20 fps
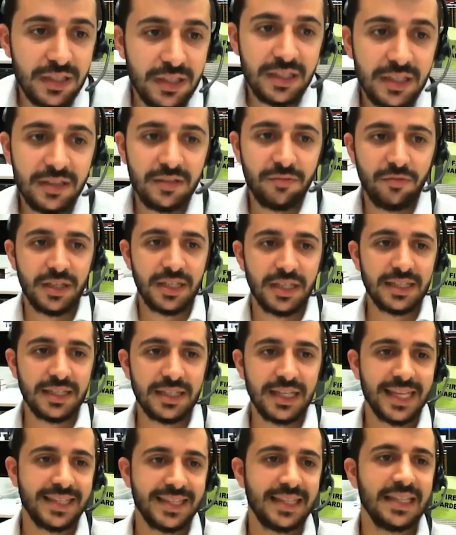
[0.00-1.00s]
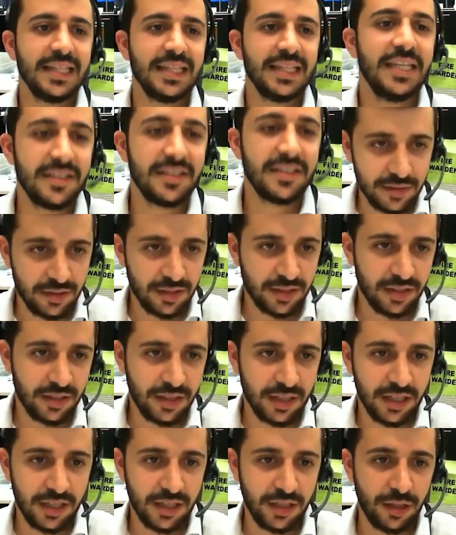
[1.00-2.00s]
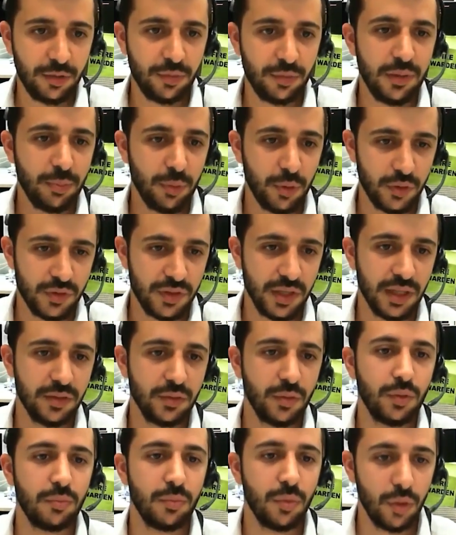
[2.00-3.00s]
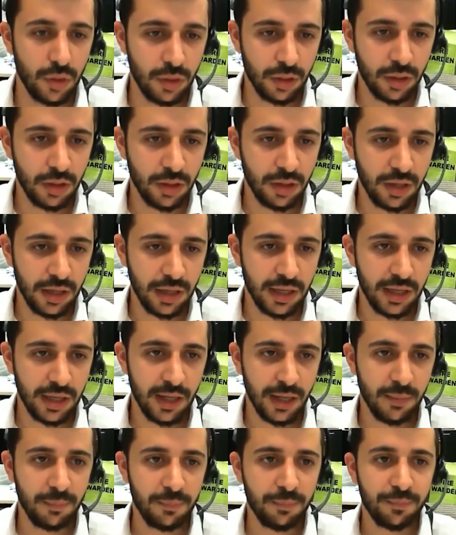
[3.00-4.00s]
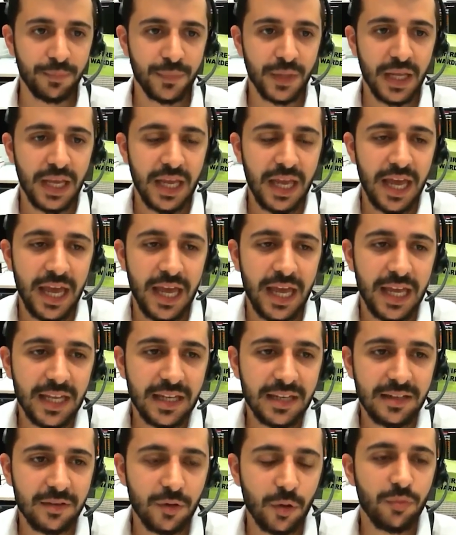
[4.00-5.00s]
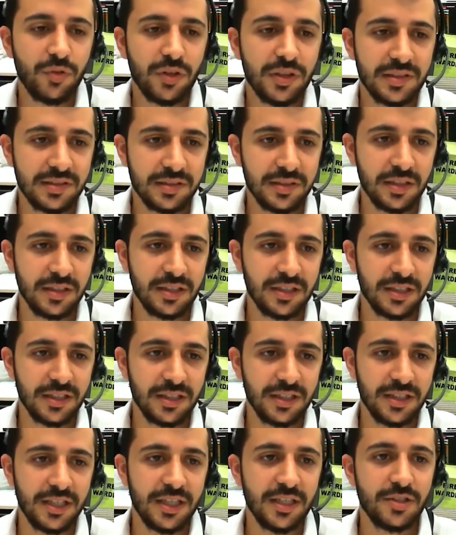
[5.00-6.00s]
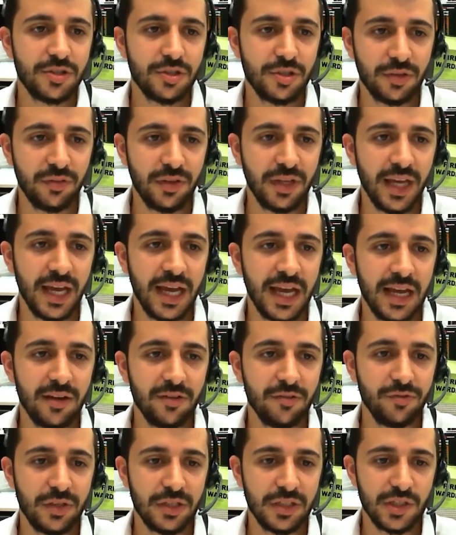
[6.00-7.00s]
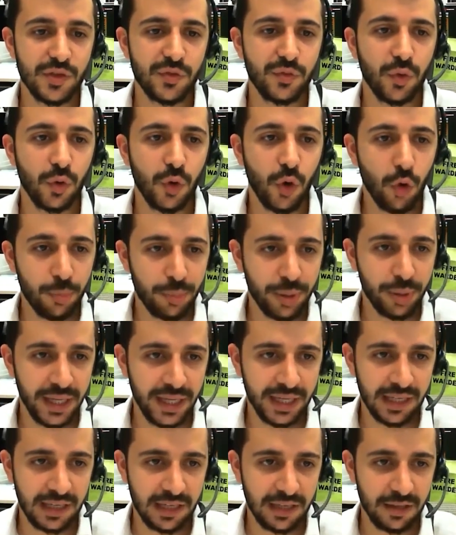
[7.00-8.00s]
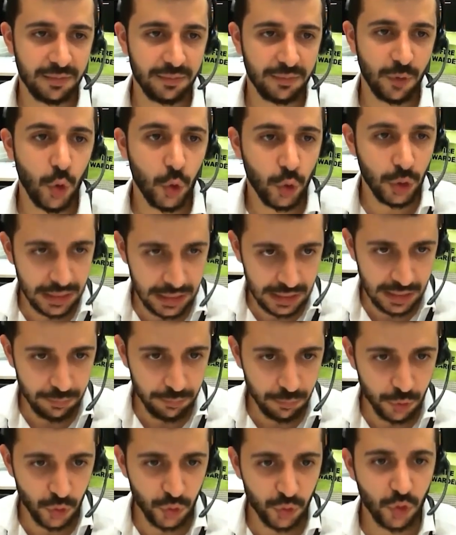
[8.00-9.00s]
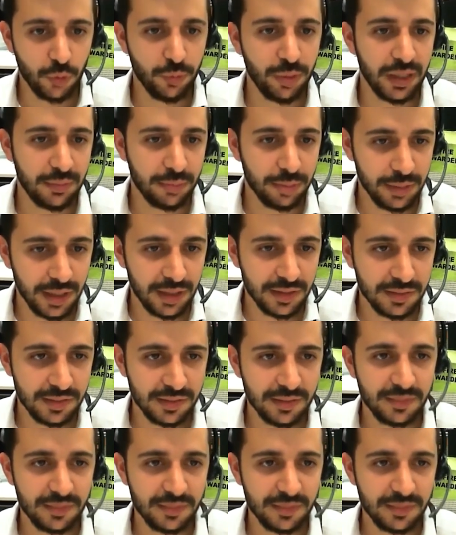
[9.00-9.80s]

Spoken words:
we did at least 3% or more, and obviously the history we have is for OPEC only, not OPEC plus.